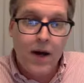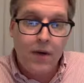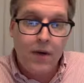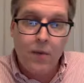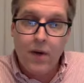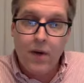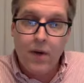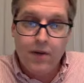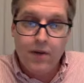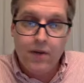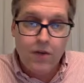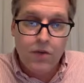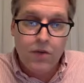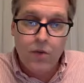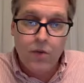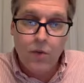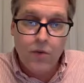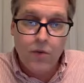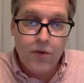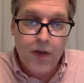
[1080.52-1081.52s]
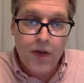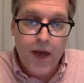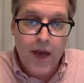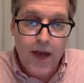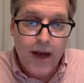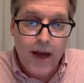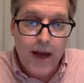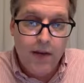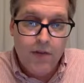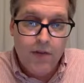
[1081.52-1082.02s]
or whatever tools you
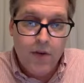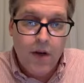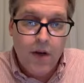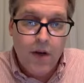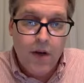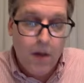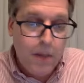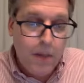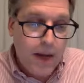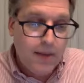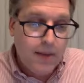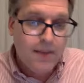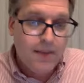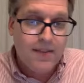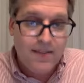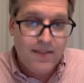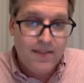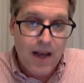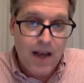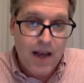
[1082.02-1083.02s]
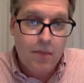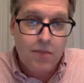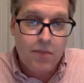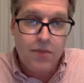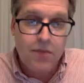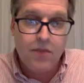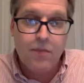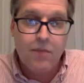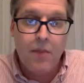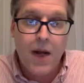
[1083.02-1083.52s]
have, about the
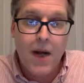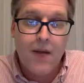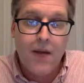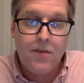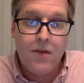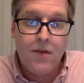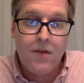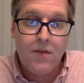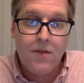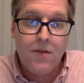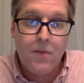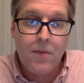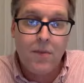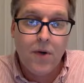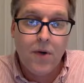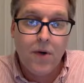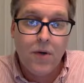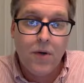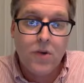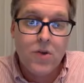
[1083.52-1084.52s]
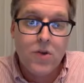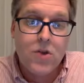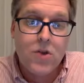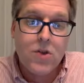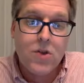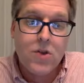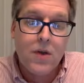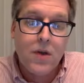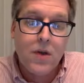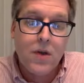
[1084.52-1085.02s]
steps of positive
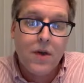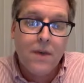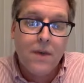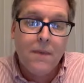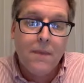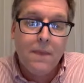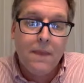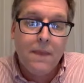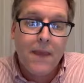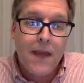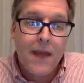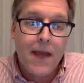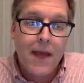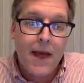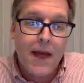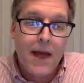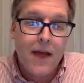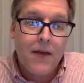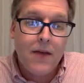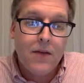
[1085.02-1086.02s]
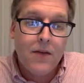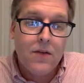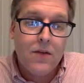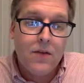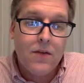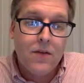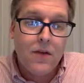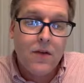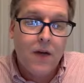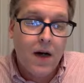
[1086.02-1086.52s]
approach. And
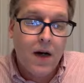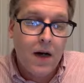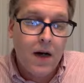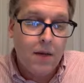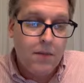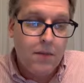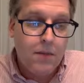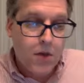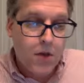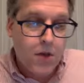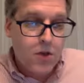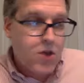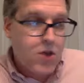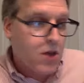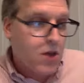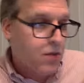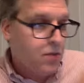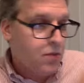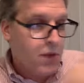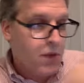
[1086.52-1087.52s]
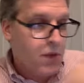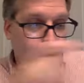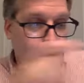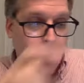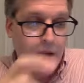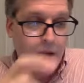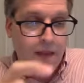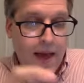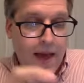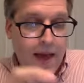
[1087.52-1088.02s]
you're just
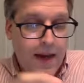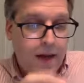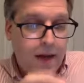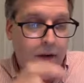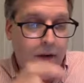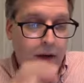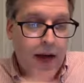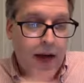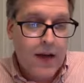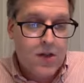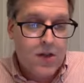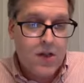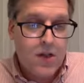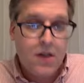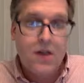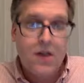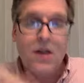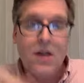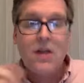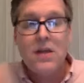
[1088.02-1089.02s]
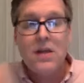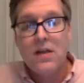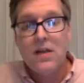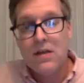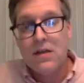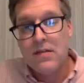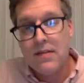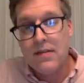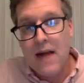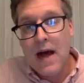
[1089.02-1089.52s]
recording that interaction.
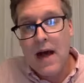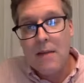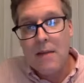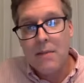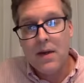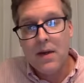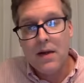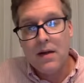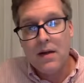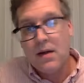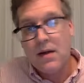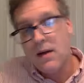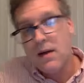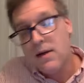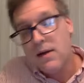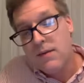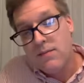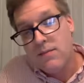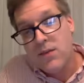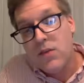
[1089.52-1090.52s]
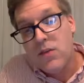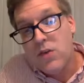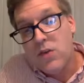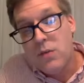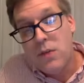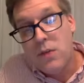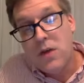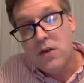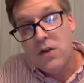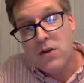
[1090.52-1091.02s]
You stop it. This
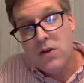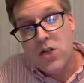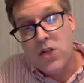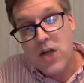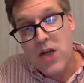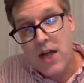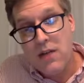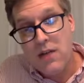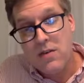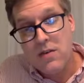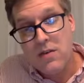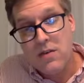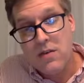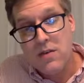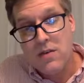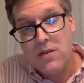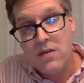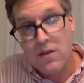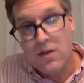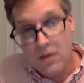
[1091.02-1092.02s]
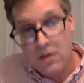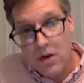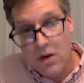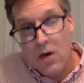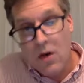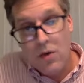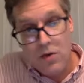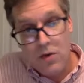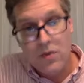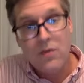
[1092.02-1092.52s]
could be a good chance to
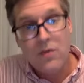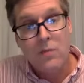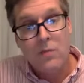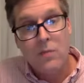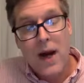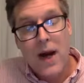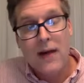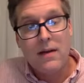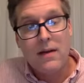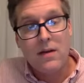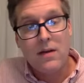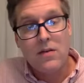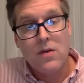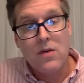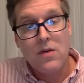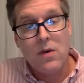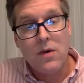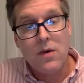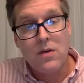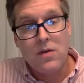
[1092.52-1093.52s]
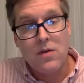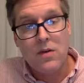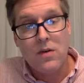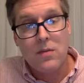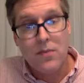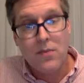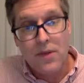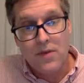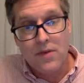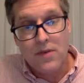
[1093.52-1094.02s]
go practice going through the
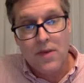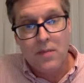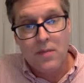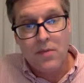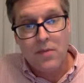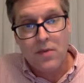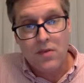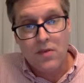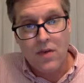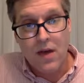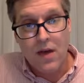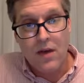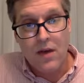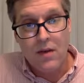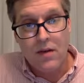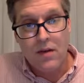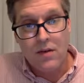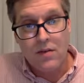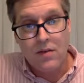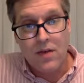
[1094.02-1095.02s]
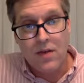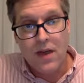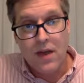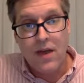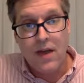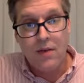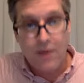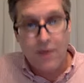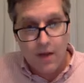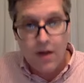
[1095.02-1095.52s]
preceptor cycle of
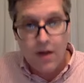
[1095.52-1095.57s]
saying,